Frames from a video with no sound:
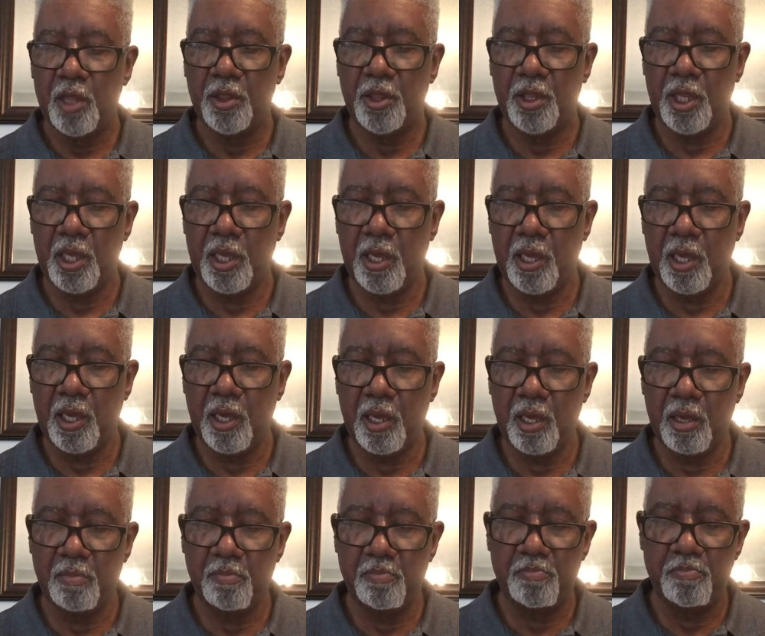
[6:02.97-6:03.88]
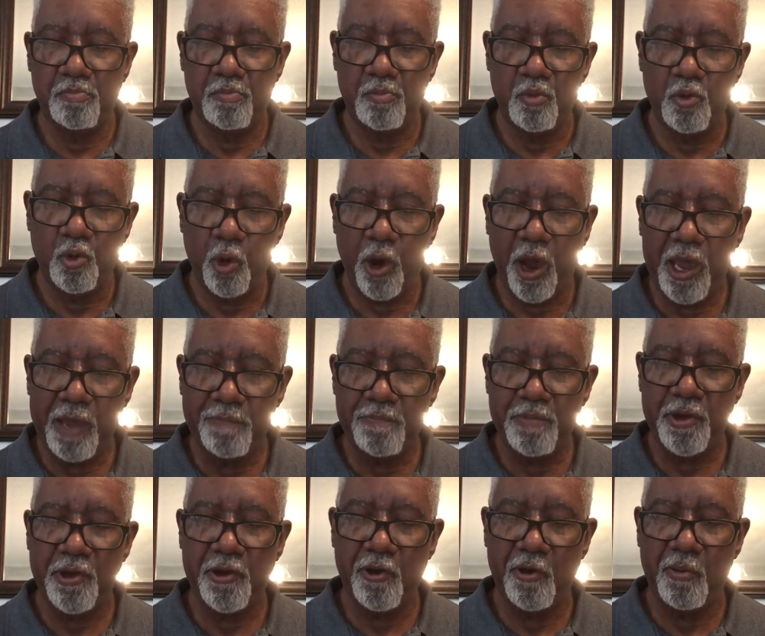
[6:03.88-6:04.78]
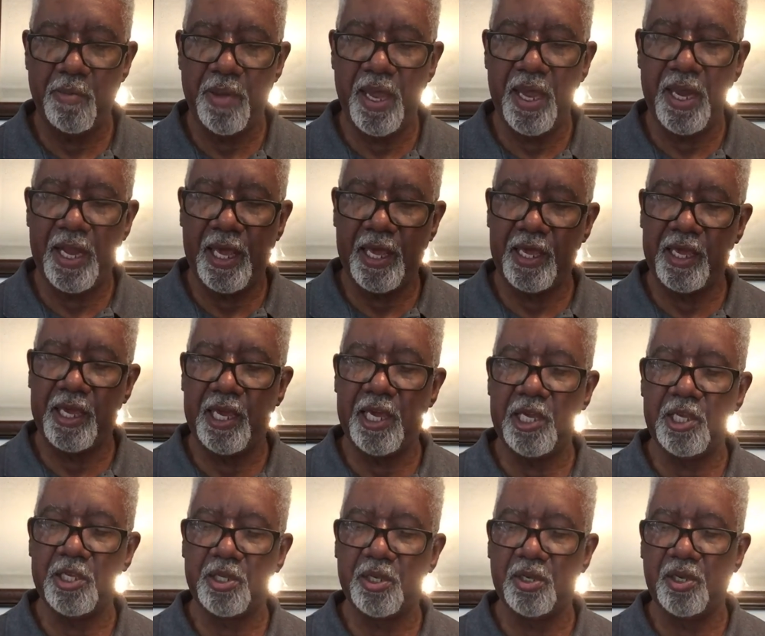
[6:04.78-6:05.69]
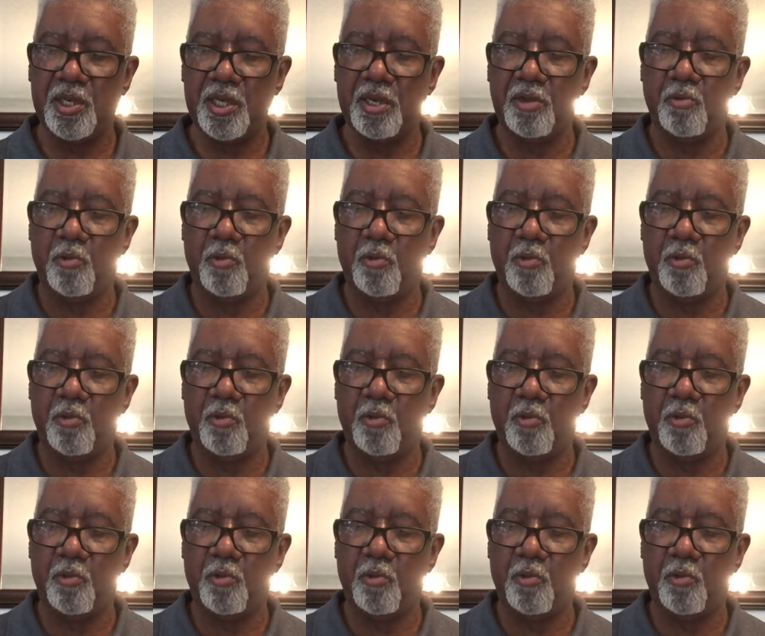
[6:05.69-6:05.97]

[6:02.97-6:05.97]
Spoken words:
the Great Pyramid at Giza